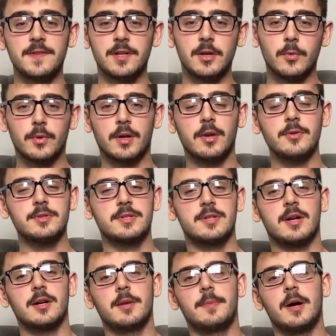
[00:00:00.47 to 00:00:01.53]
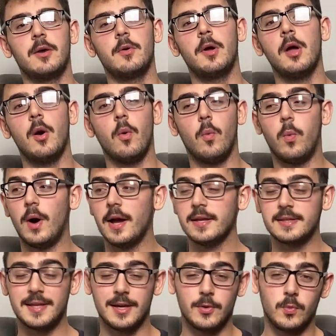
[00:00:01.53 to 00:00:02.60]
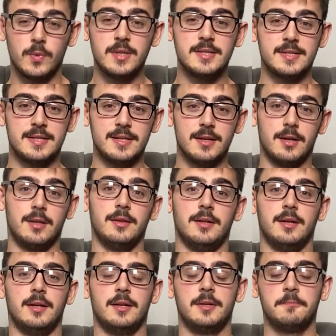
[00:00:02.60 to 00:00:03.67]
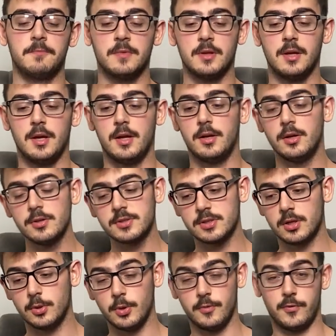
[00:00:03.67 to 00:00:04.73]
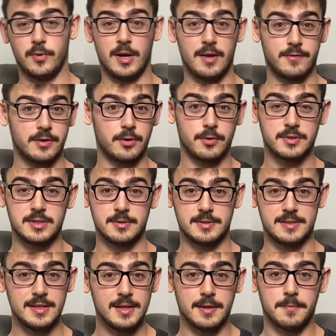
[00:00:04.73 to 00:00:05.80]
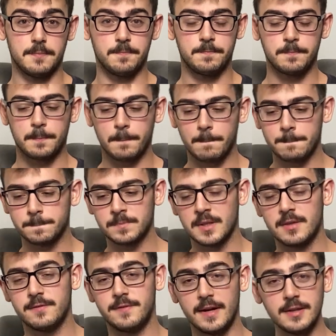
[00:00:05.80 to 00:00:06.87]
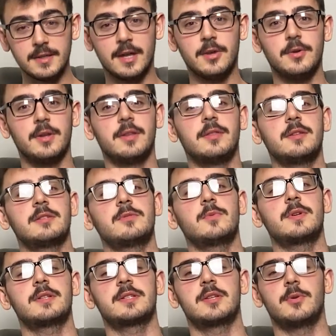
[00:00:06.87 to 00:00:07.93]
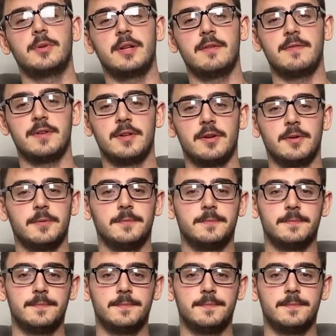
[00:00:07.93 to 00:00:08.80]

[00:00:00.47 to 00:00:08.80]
video, we're going to talk about why can't we see Allah, and also if we're ever going to see Him. Find out in this week's Q&A video.